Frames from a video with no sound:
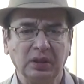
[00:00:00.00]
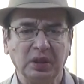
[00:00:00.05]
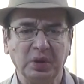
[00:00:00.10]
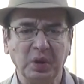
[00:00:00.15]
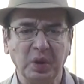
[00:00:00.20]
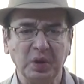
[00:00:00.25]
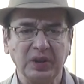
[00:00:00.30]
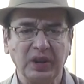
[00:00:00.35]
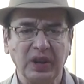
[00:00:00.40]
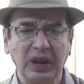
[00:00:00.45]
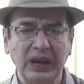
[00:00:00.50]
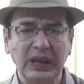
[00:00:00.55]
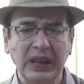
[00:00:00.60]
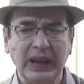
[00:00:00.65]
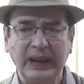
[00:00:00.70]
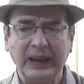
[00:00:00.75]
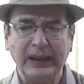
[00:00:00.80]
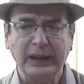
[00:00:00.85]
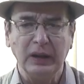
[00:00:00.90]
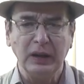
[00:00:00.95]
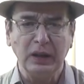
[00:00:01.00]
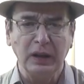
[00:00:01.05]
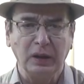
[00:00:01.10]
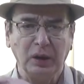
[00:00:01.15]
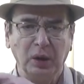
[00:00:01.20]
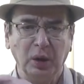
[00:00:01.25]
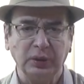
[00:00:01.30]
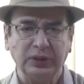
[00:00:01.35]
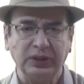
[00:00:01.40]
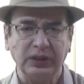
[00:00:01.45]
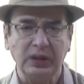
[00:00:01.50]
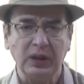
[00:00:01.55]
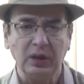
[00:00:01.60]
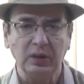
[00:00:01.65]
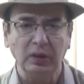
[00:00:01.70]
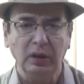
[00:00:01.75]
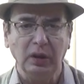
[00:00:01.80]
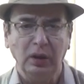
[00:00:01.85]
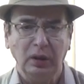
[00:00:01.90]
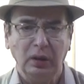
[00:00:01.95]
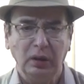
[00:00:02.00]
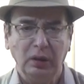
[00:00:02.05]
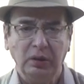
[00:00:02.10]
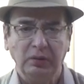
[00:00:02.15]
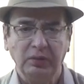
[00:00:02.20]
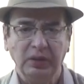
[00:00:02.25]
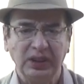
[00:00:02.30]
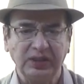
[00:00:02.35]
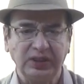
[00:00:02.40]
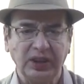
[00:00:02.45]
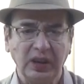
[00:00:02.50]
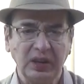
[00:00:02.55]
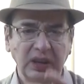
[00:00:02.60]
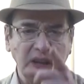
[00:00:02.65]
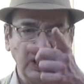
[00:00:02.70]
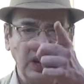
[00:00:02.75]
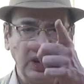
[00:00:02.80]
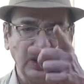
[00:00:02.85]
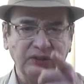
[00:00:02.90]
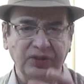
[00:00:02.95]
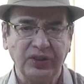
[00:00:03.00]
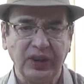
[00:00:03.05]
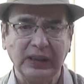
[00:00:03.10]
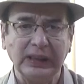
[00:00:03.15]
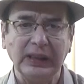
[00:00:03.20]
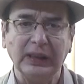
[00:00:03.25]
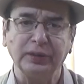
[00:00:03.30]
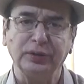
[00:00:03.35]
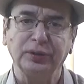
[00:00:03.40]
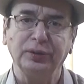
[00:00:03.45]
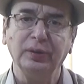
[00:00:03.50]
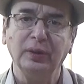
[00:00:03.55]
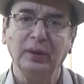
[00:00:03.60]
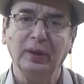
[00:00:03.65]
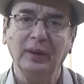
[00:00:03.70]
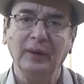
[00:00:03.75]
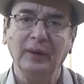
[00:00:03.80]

don't cry like a girl, go sit down, we are starting the history class.